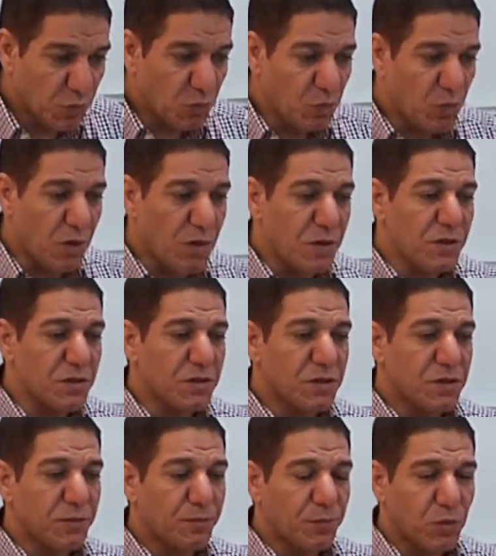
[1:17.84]

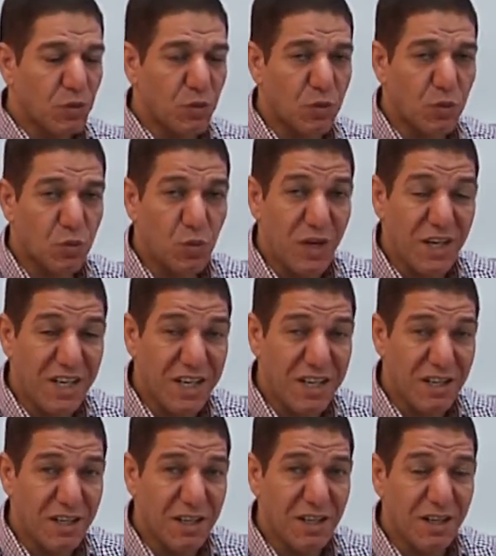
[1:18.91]
was, or one
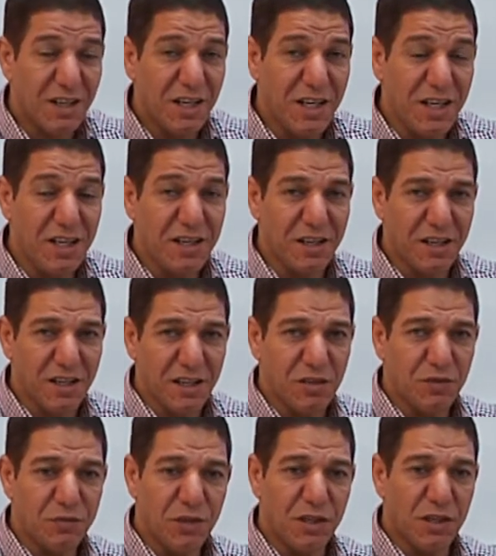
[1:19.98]
leading
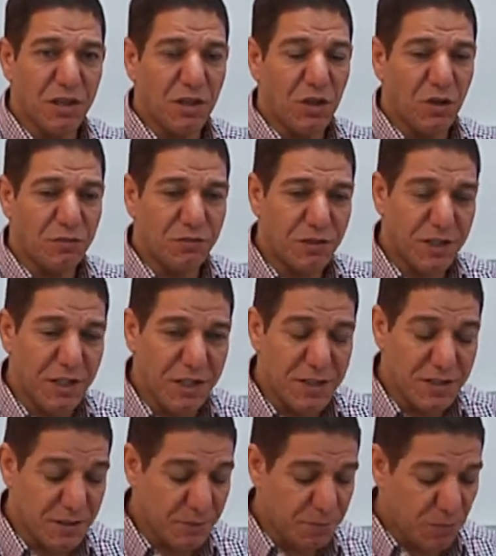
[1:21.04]
figure of
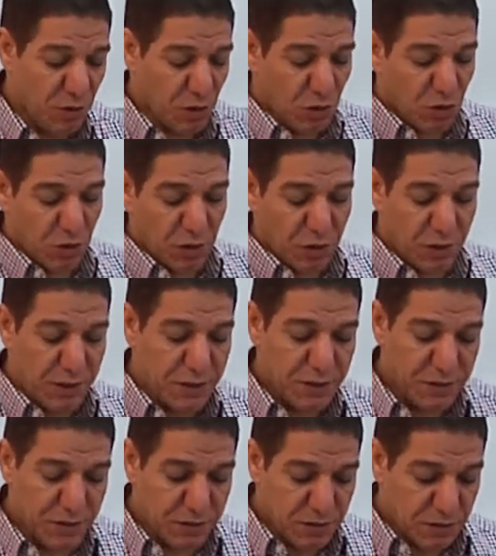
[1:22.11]
realism
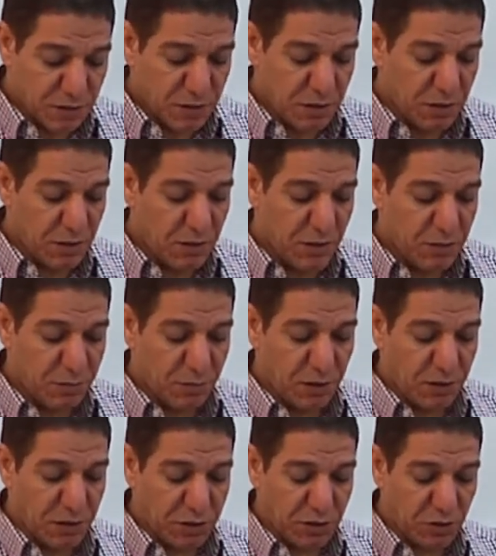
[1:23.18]
is
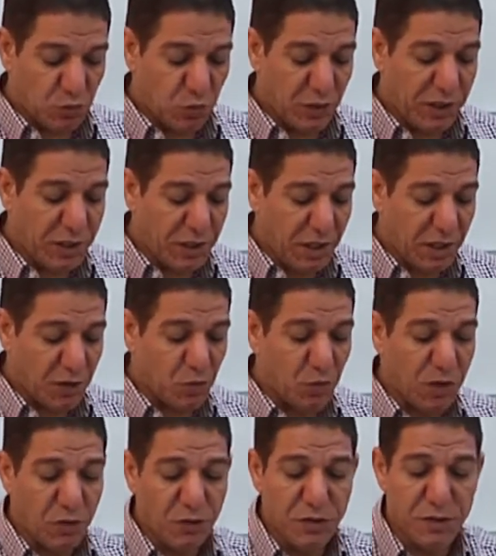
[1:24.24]
Mark Twain, and
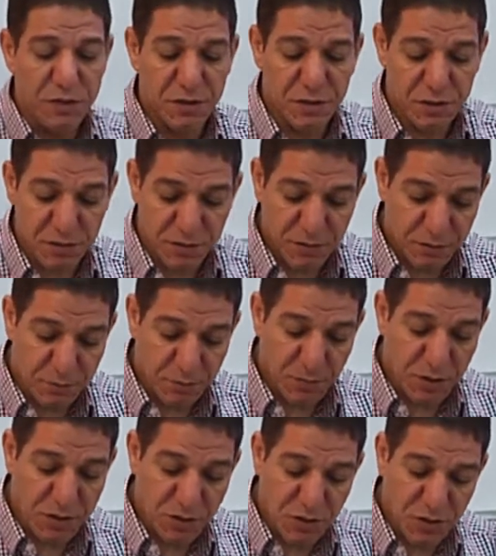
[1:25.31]
one of his
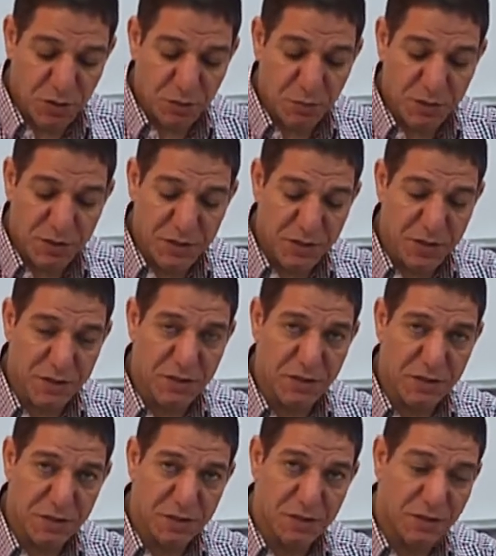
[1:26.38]
masterpieces
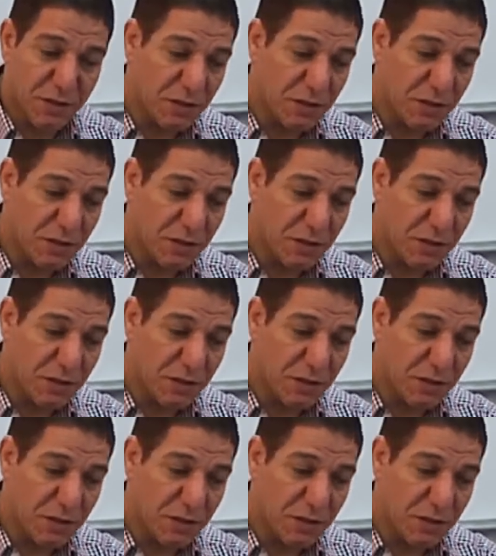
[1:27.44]
is